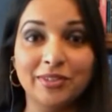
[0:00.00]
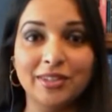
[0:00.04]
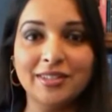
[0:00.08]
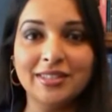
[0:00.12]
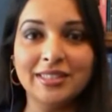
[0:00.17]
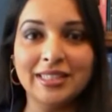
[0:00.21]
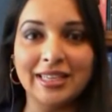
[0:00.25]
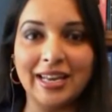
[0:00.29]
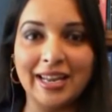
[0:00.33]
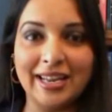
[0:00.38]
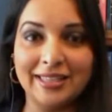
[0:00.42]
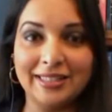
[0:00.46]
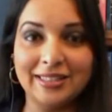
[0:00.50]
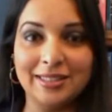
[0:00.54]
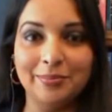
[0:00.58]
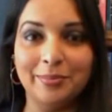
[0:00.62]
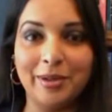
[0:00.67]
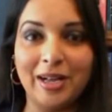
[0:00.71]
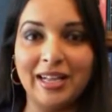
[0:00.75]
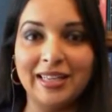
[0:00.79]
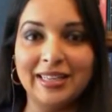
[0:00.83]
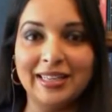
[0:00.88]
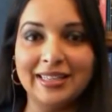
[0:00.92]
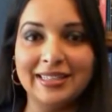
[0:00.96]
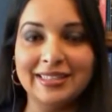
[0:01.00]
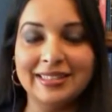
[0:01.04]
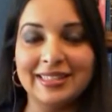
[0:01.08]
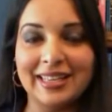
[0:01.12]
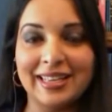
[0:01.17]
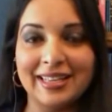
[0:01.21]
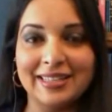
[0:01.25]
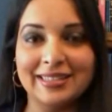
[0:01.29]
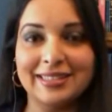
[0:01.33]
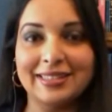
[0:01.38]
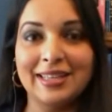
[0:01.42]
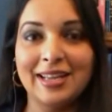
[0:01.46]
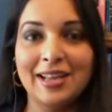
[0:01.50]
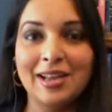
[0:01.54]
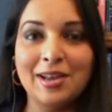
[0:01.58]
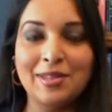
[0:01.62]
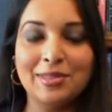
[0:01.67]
we've looked at antibodies as